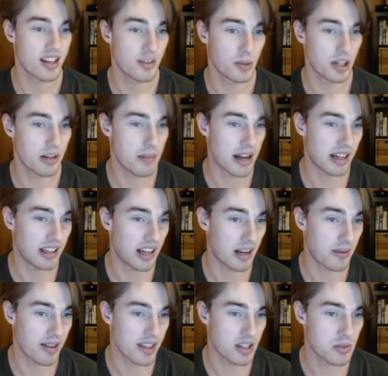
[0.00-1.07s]
Wouldn't have mattered
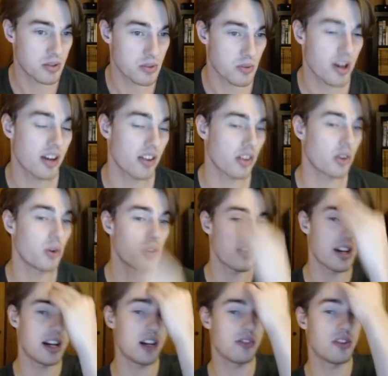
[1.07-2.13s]
anyway. This was right at the north
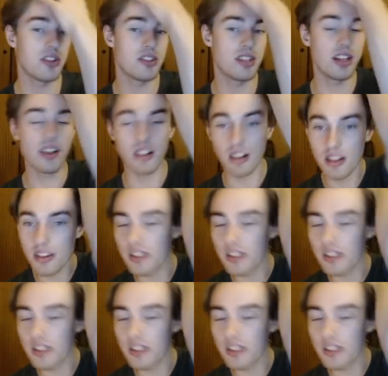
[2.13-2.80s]
end of New Zealand.